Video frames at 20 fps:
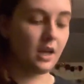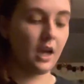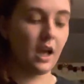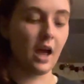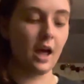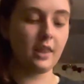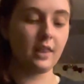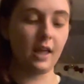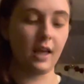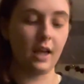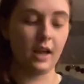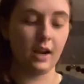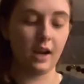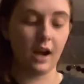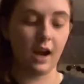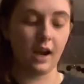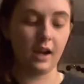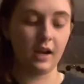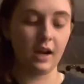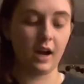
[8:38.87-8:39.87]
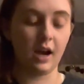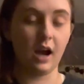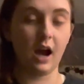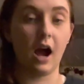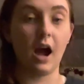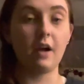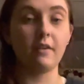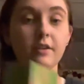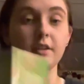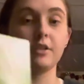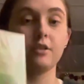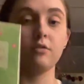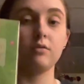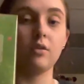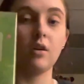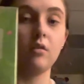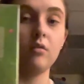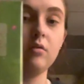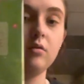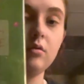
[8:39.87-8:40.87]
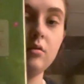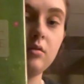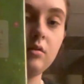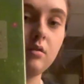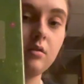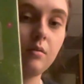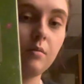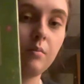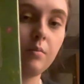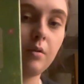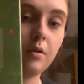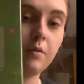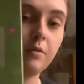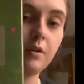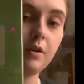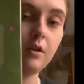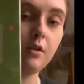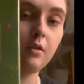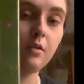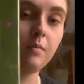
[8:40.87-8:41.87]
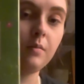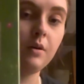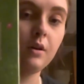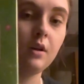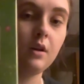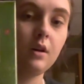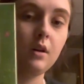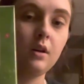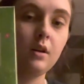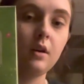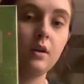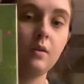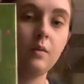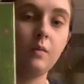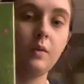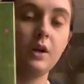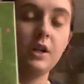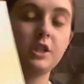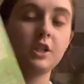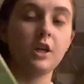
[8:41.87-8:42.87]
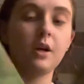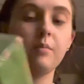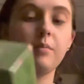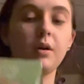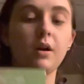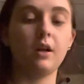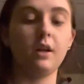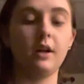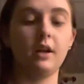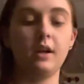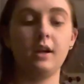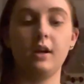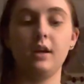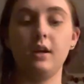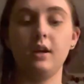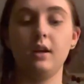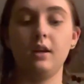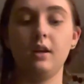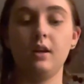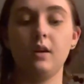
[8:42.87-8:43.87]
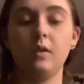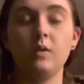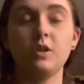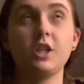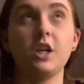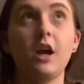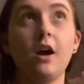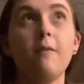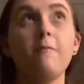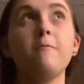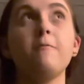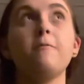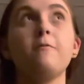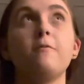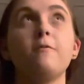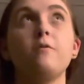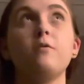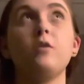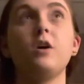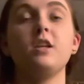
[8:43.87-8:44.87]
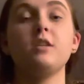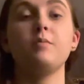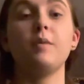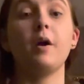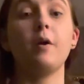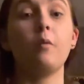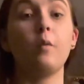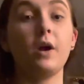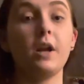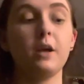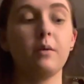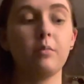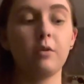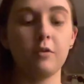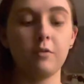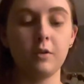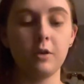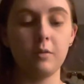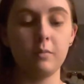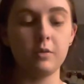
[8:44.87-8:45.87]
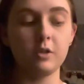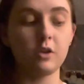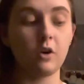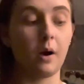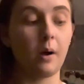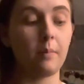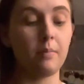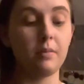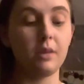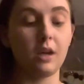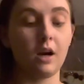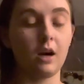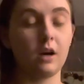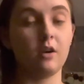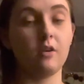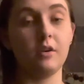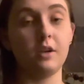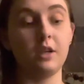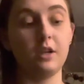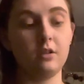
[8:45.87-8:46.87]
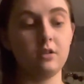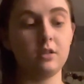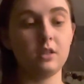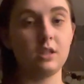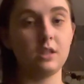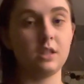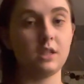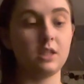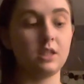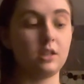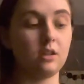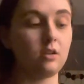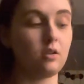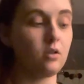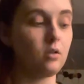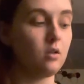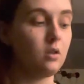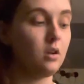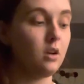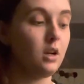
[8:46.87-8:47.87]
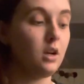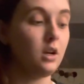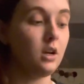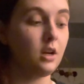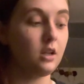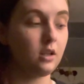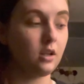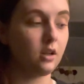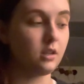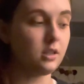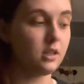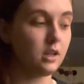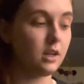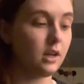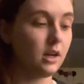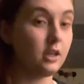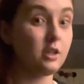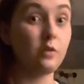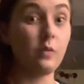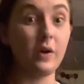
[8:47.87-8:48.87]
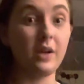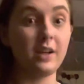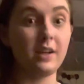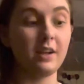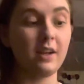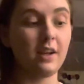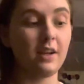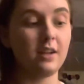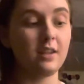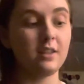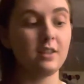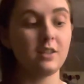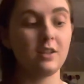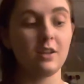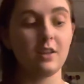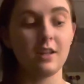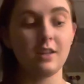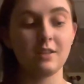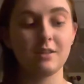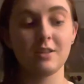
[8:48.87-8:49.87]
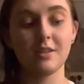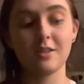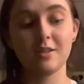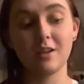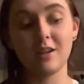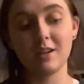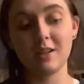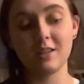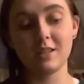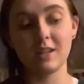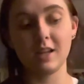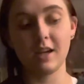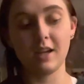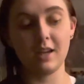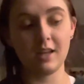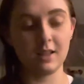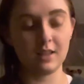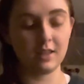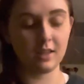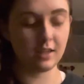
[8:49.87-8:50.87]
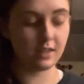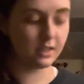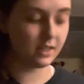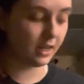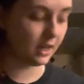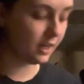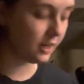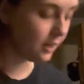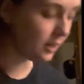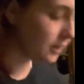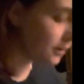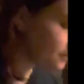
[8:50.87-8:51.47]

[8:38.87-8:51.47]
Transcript: And then I got Irish Rose perfume, which I'm probably, which I got as my wedding perfume, so I'm not going to use this until Dawson and I's wedding day. So that's gonna stay in the container.